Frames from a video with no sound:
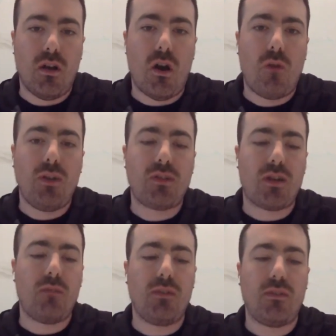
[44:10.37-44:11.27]
Always
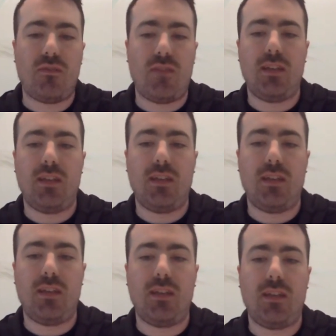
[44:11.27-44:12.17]
start with the things that
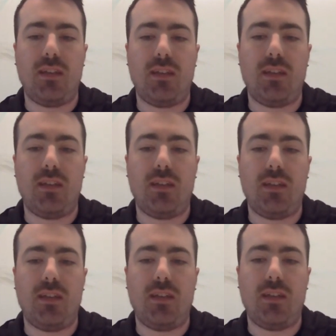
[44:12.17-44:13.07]
you can just easily
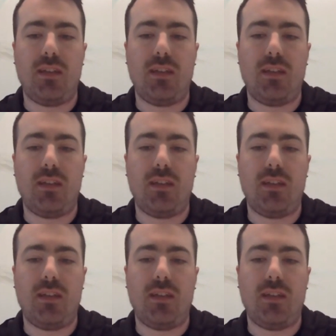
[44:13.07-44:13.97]
grasp, and then use the
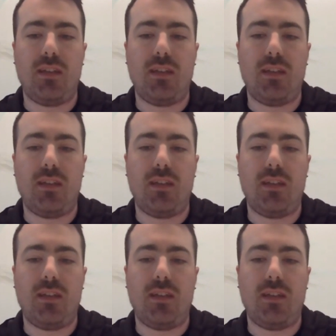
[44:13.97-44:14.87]
law of
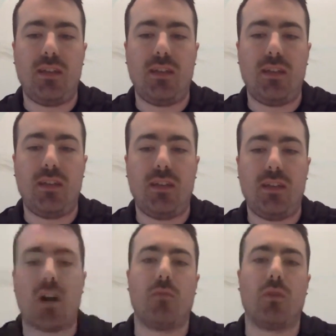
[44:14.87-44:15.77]
accelerating returns to
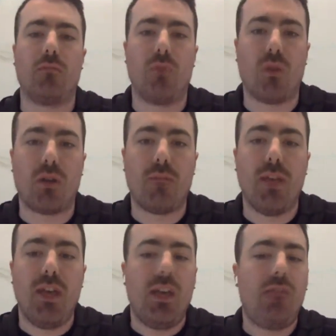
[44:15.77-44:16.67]
automate more and more.
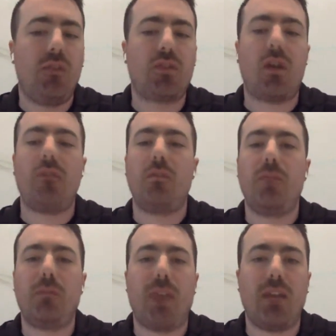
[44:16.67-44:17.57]
If you start with the
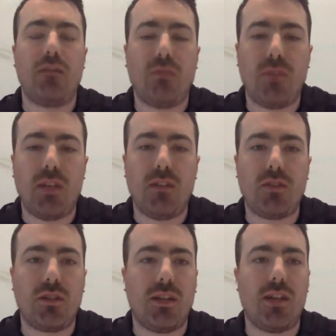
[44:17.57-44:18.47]
big painful things, you're
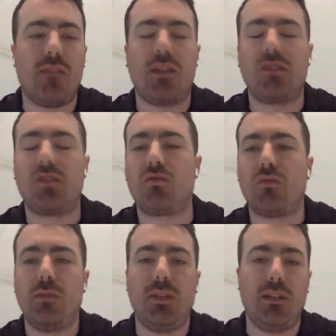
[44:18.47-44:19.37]
going to get
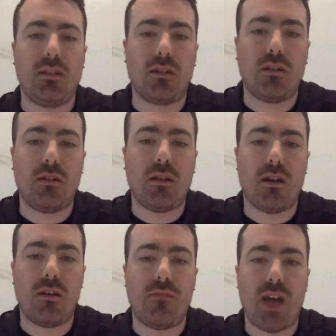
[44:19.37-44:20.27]
extremely little
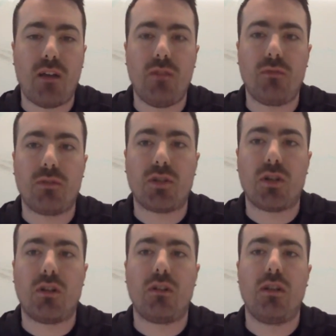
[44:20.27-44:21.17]
value in
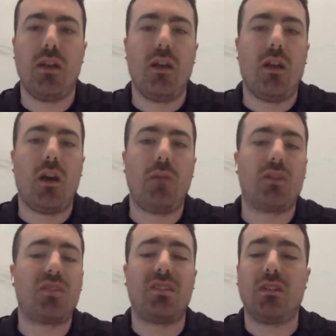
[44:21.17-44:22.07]
return. You're
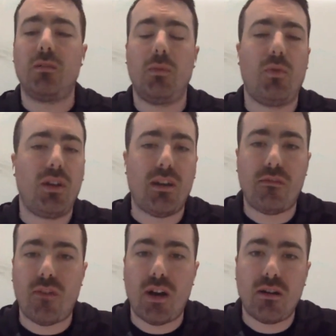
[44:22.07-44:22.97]
still going to be putting out
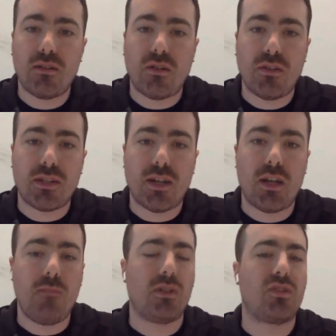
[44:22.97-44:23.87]
fires all the time.
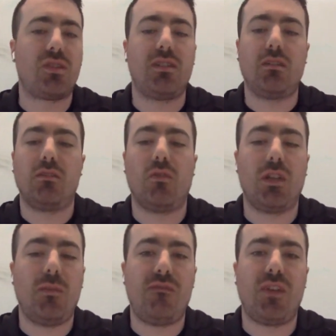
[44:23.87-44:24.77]
You're still going to be
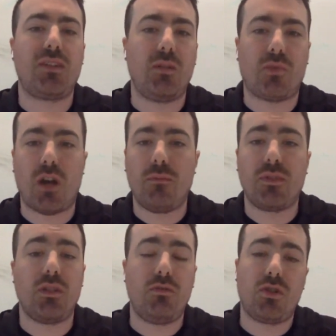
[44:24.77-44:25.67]
fixing problems that you
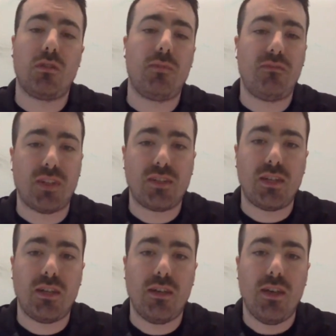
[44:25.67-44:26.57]
shouldn't be fixing.
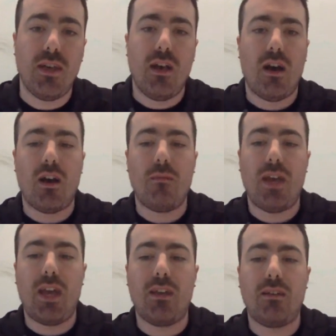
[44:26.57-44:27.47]

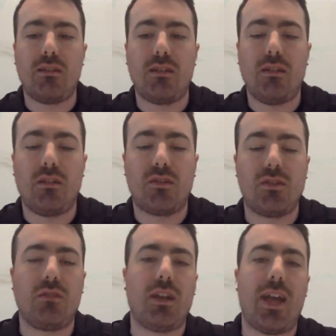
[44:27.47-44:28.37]
And you're still
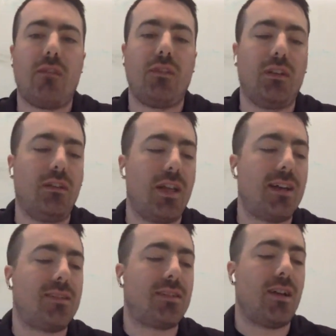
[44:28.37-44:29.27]
going to have less,
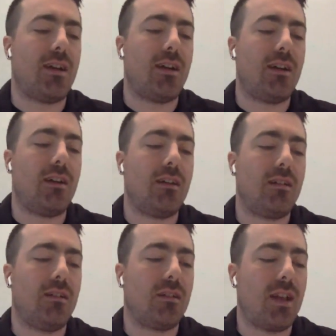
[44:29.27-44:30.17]

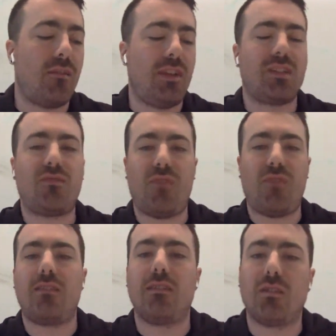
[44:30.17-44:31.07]
less space
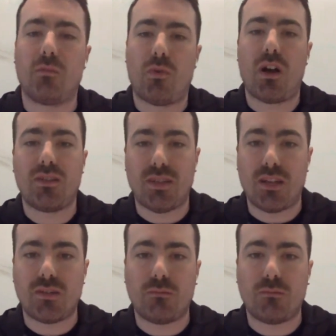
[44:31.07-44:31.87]
in your process.